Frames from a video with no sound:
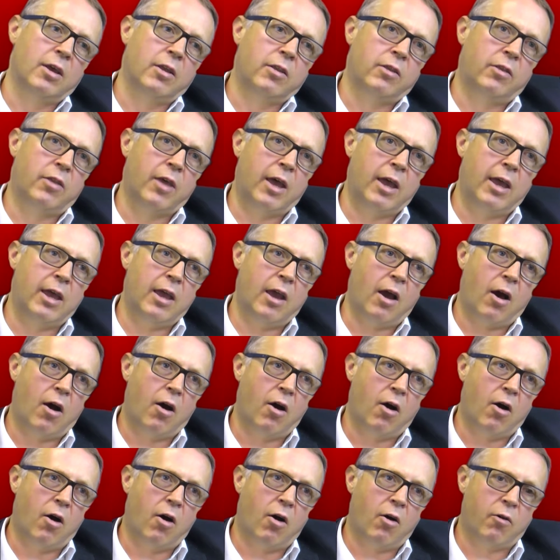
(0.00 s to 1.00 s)
they
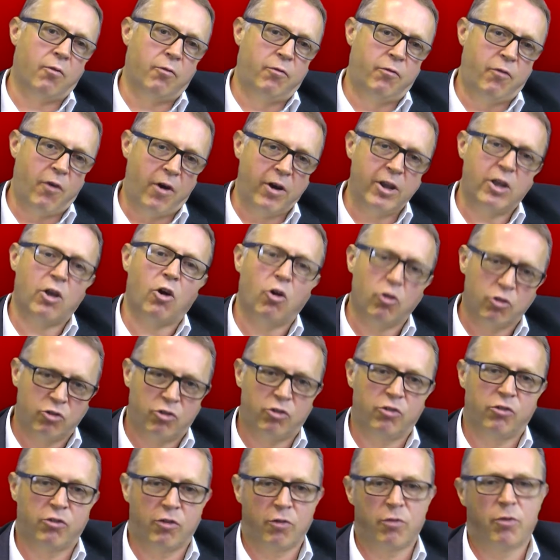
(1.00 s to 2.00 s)
are very
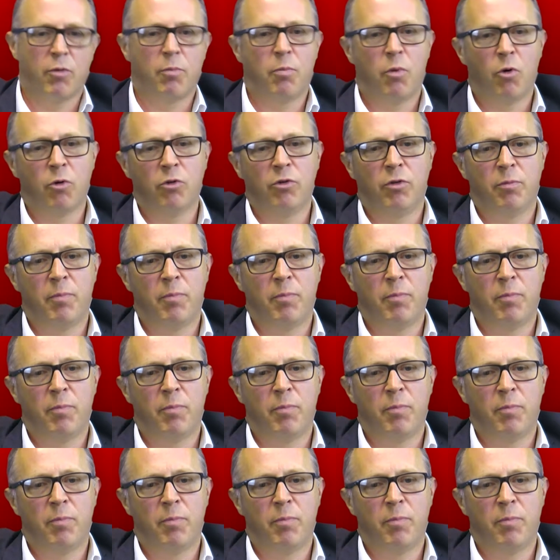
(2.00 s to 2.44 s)
conscious of the point